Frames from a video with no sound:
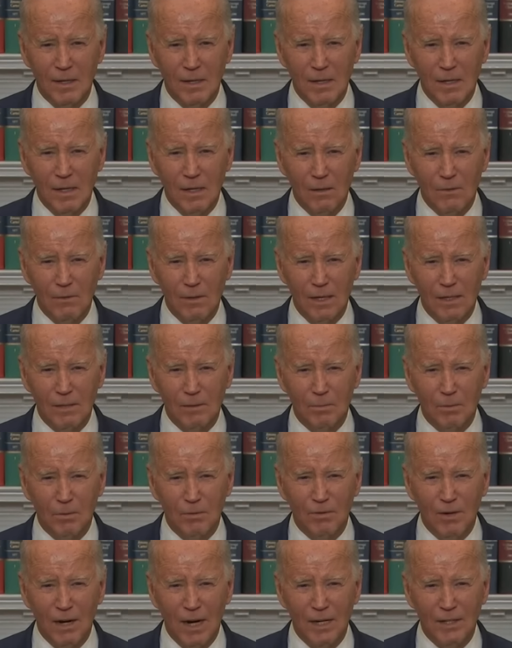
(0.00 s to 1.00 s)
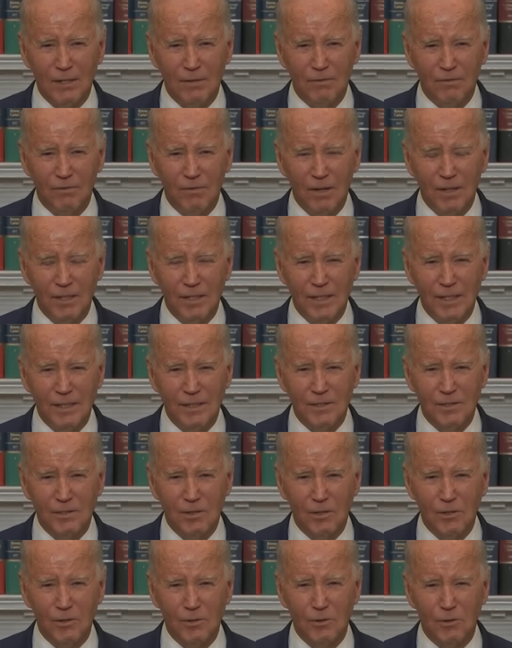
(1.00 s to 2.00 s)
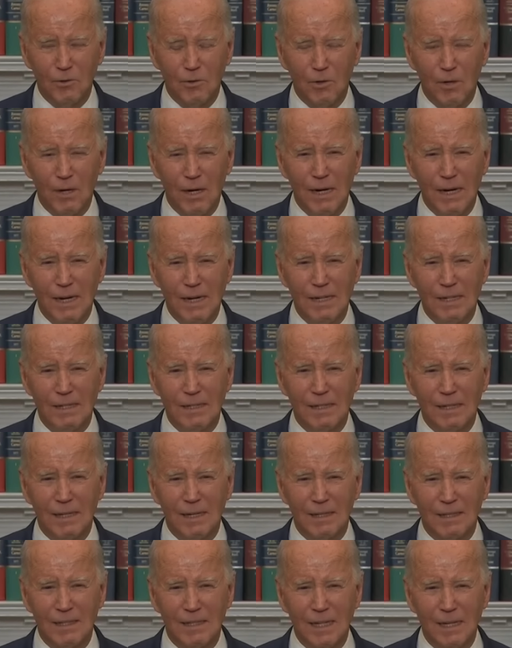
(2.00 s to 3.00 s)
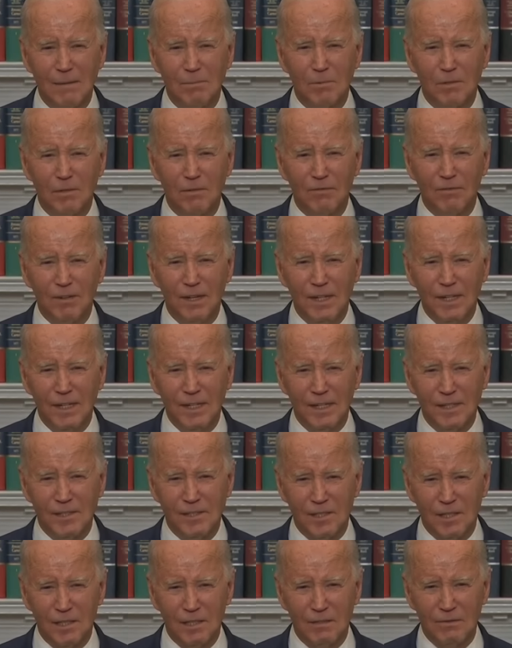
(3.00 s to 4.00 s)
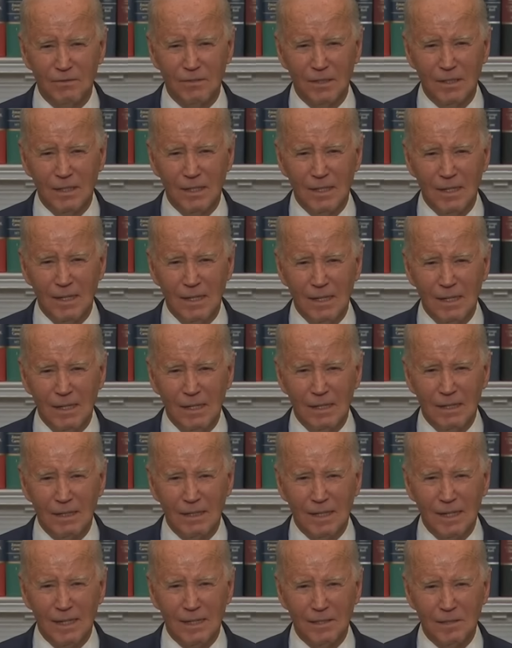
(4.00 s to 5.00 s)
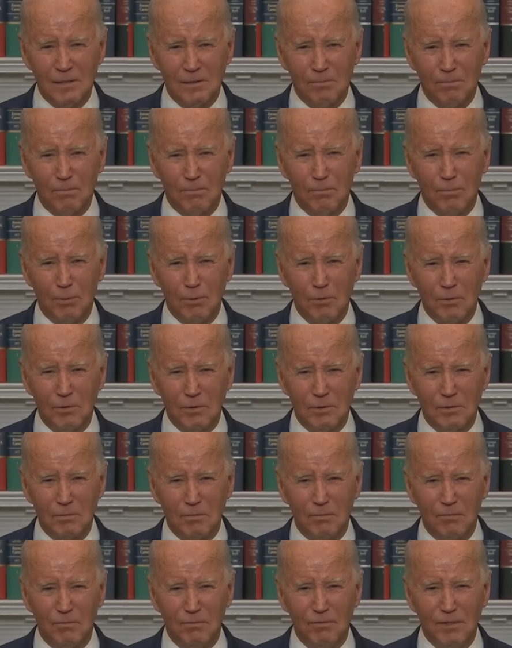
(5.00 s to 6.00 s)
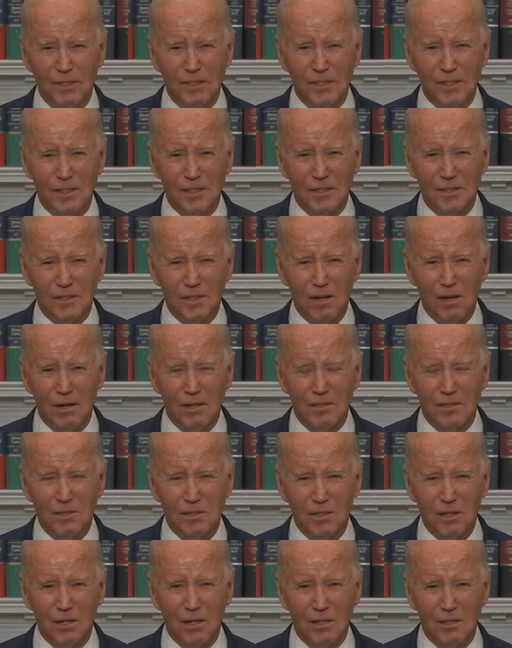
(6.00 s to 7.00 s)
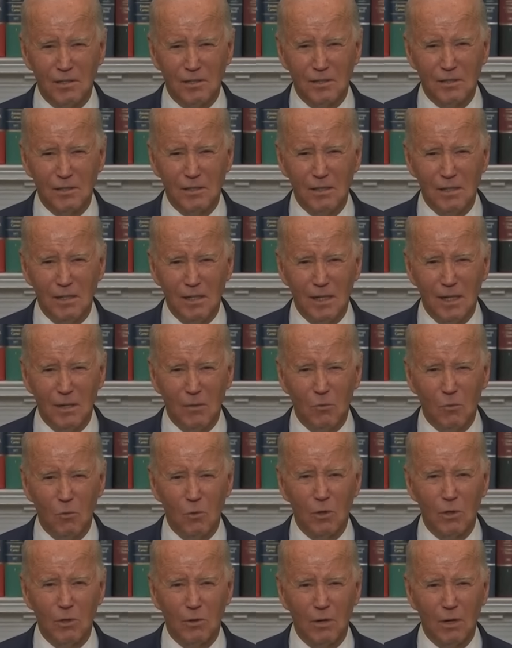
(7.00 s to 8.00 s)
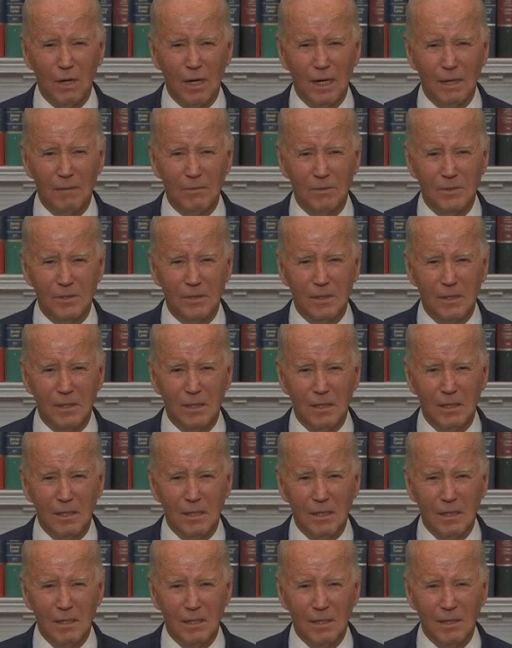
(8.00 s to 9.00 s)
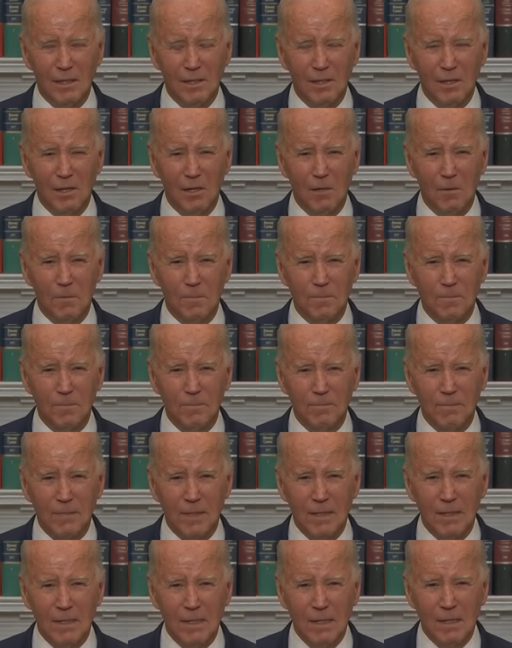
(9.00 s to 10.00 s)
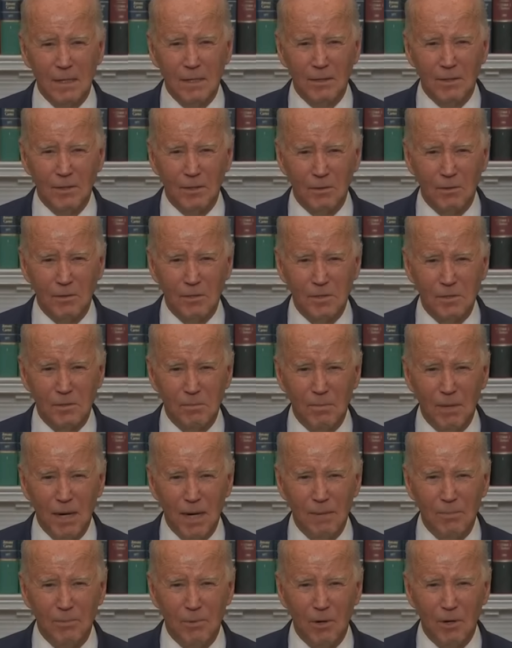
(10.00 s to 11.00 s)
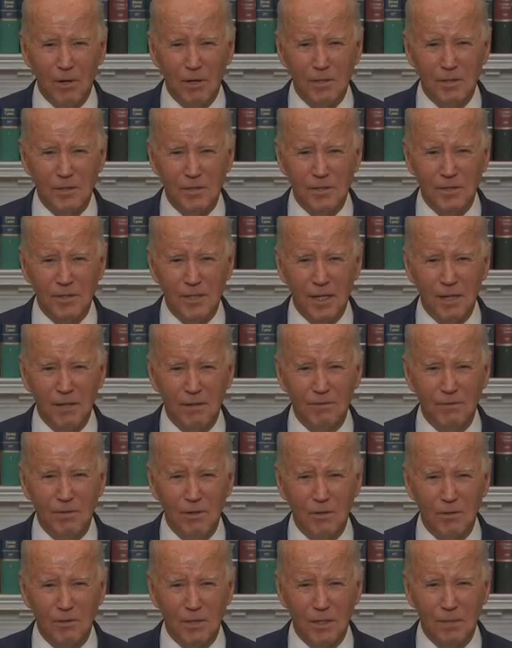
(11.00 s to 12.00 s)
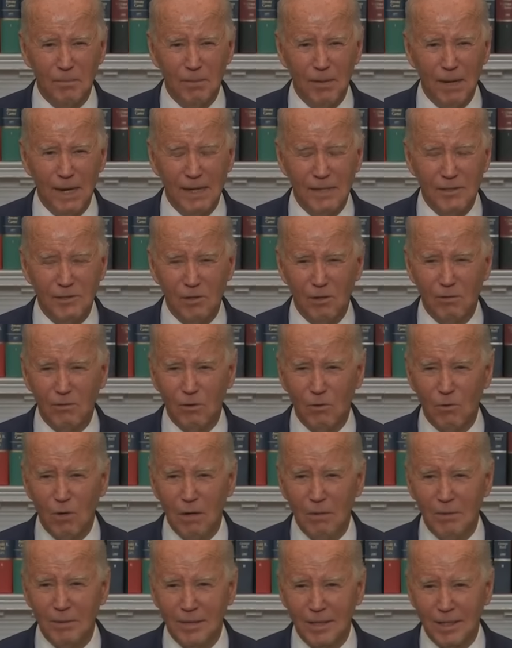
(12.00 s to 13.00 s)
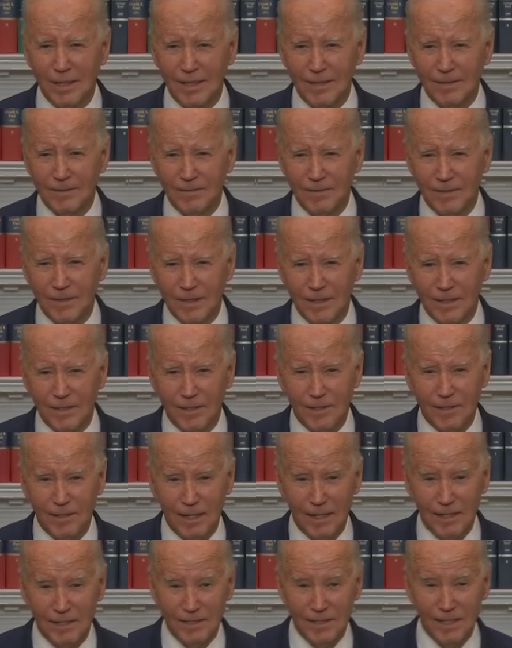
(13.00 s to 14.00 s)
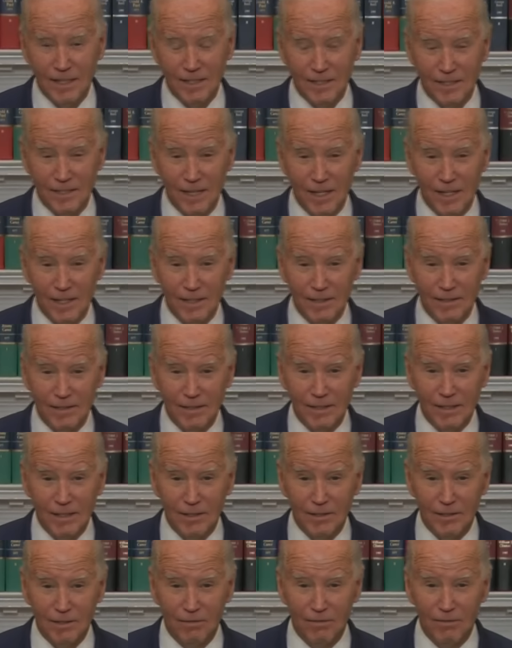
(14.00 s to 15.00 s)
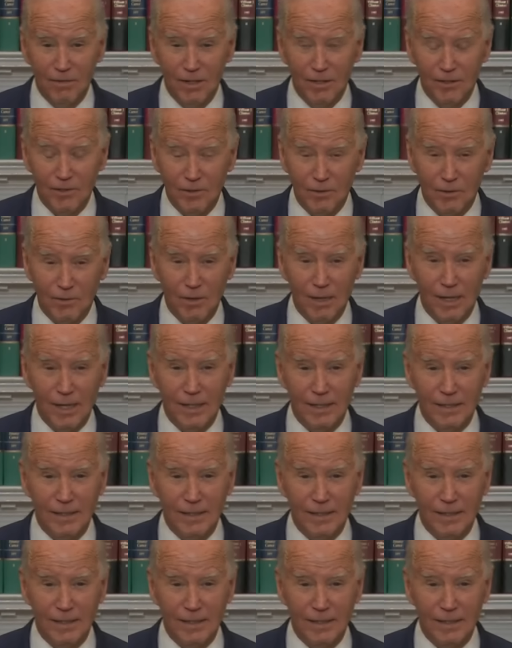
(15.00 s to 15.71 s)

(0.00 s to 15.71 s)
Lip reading: We have to provide the funding so Ukraine can keep defending itself against Putin's vicious onslaughts and war crimes. You know, there was a bipartisan Senate vote that passed overwhelmingly in the United States Senate to fund Ukraine.